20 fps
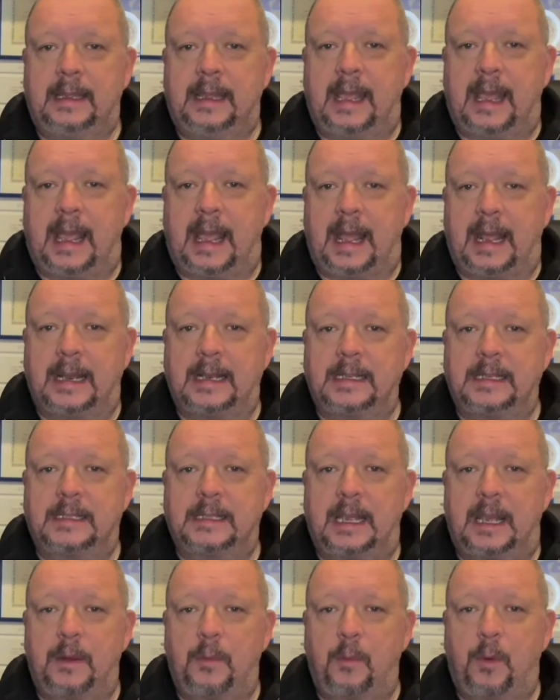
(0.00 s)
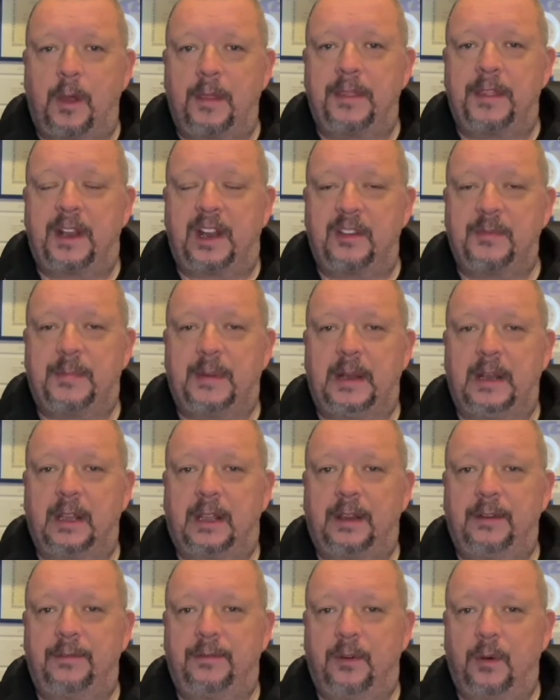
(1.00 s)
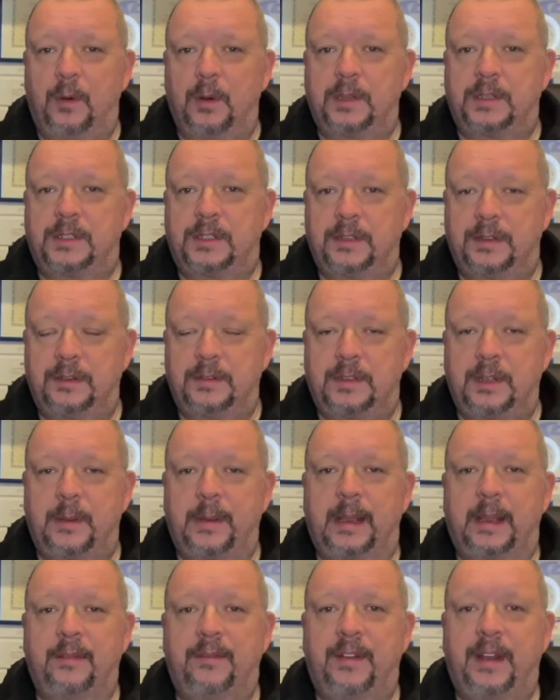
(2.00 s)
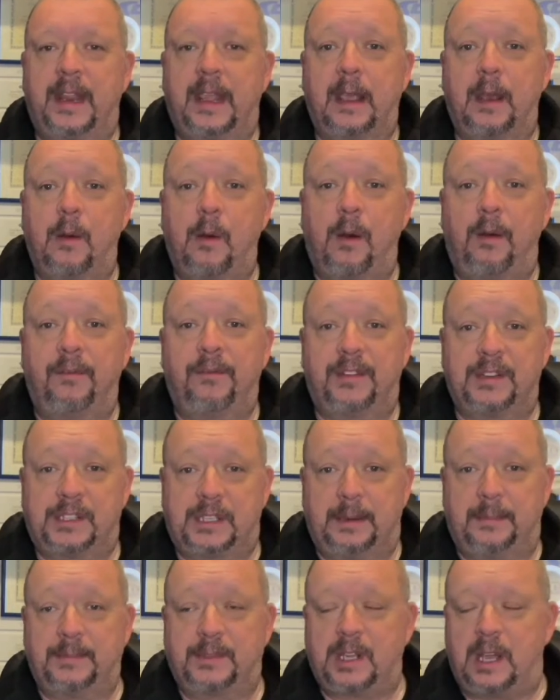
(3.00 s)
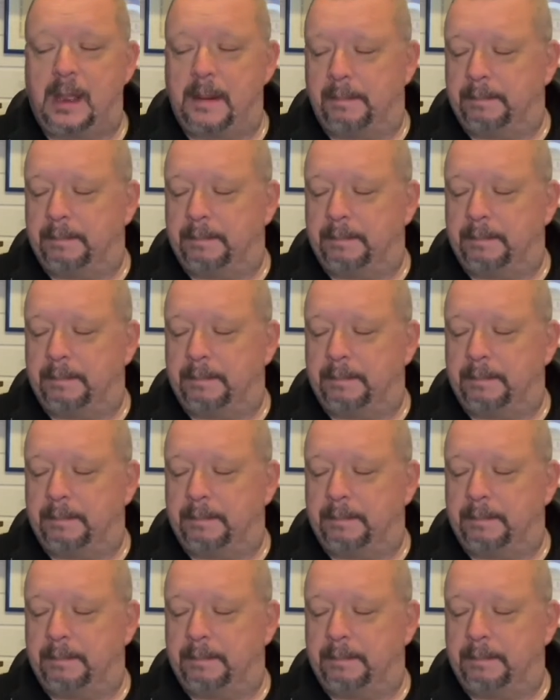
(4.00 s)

and one that I've been looking forward to doing a video on for some time.